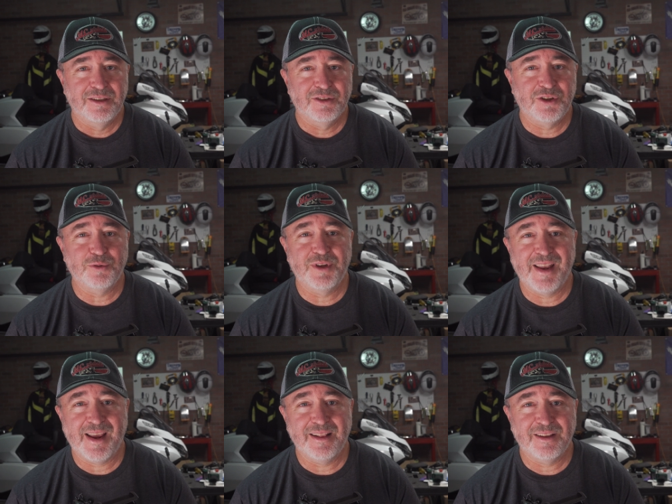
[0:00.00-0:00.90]
So
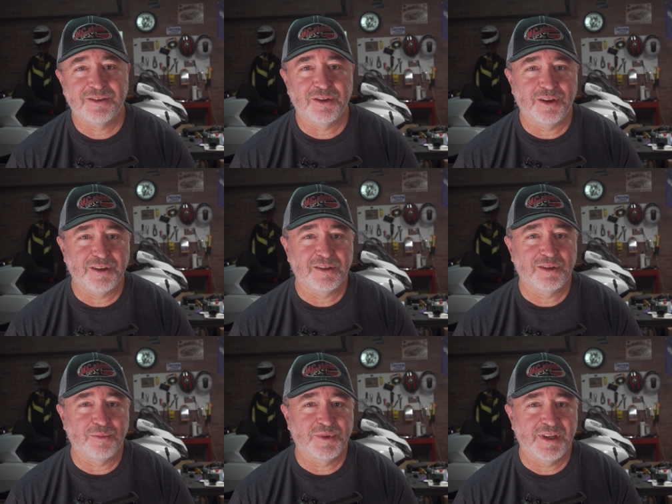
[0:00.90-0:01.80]
today, let's look at
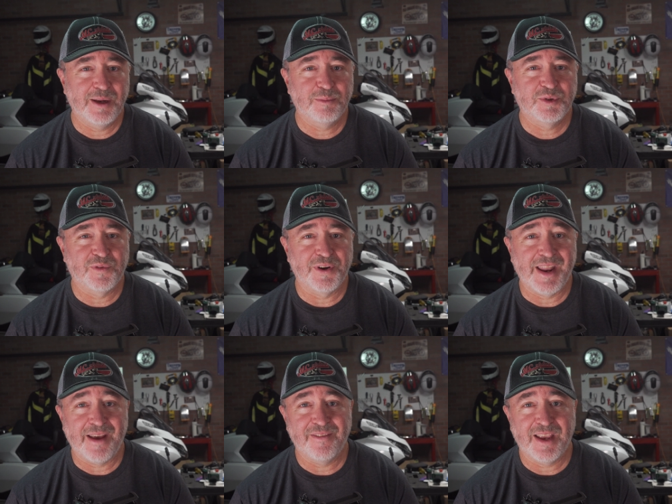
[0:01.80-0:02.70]
some tips for
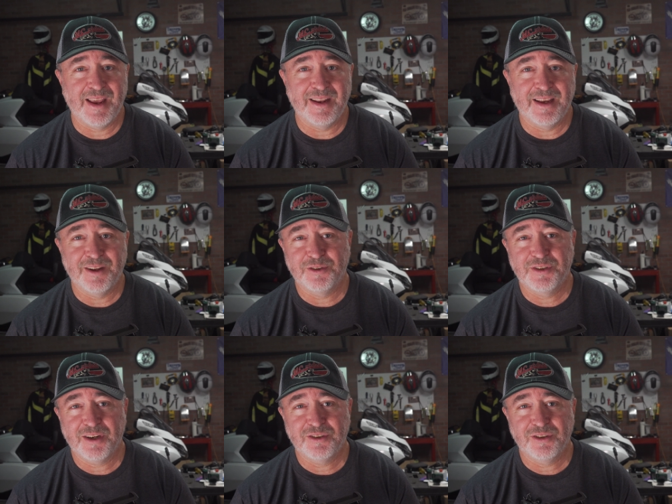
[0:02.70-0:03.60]
navigating
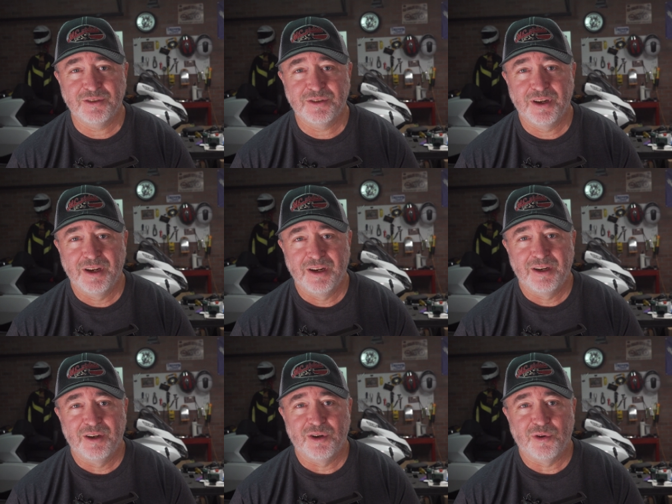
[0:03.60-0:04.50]
intersections,
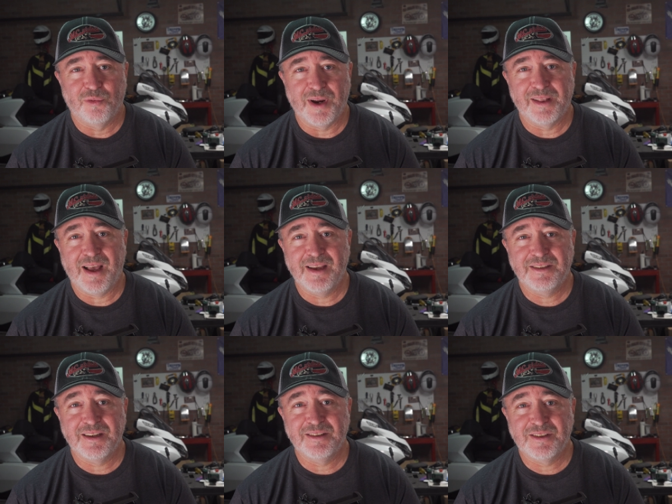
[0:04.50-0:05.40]
red
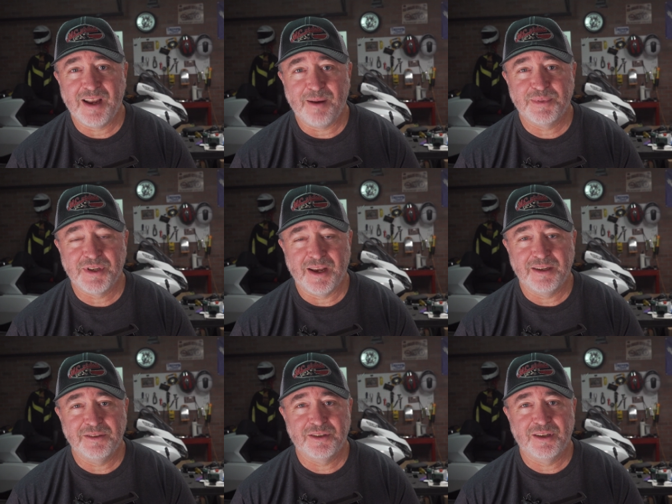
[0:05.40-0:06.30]
lights, and stop
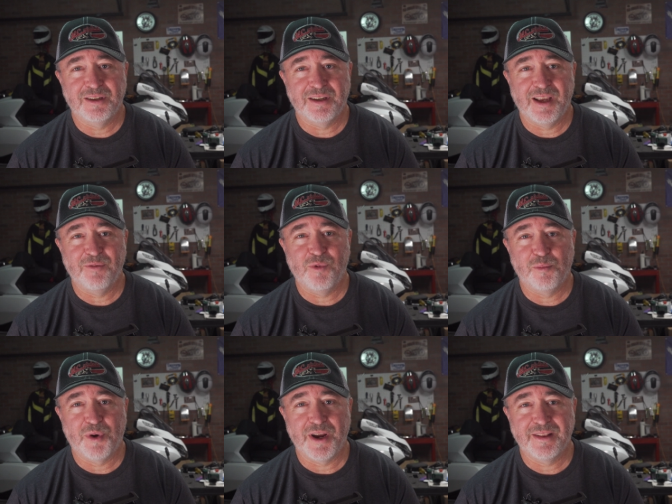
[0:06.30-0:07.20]
signs, and we'll
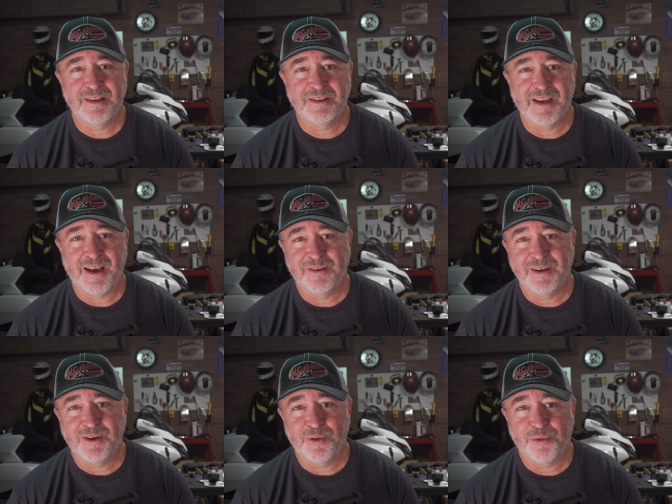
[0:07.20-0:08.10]
break this down
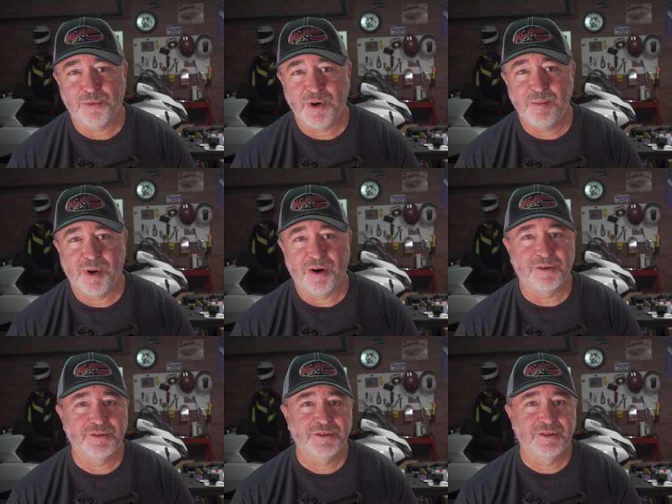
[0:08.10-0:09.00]
into three
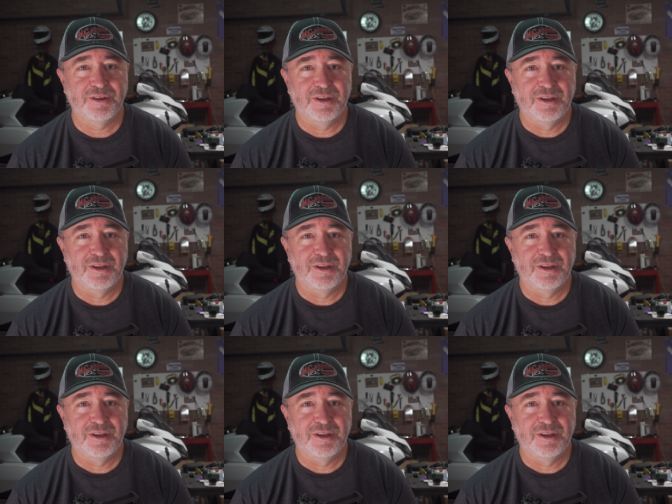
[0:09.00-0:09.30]
parts.